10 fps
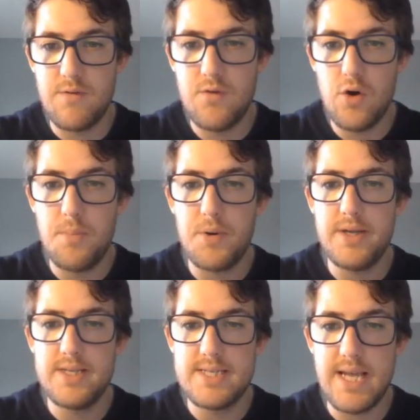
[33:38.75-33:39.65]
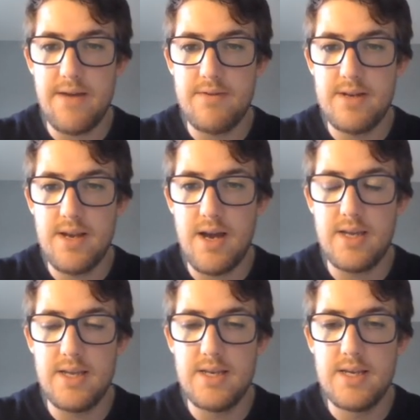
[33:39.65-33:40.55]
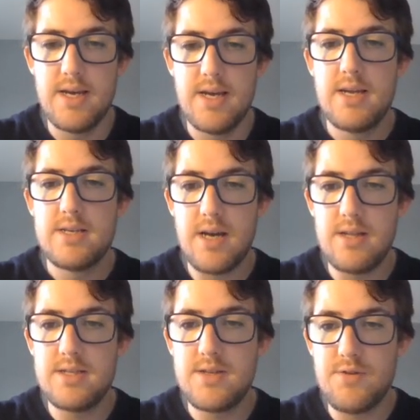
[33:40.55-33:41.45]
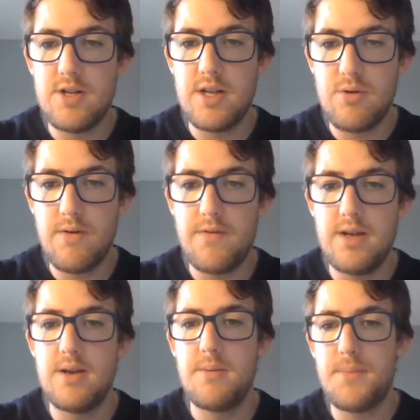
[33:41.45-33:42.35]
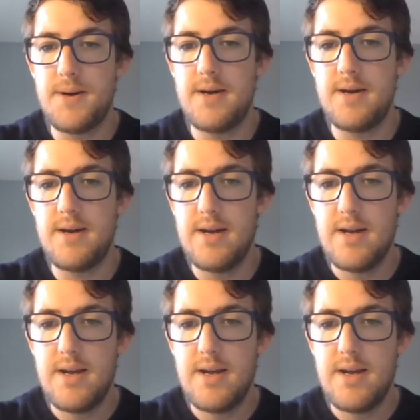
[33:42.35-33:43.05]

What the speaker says: 4.79 tons of oil equivalent per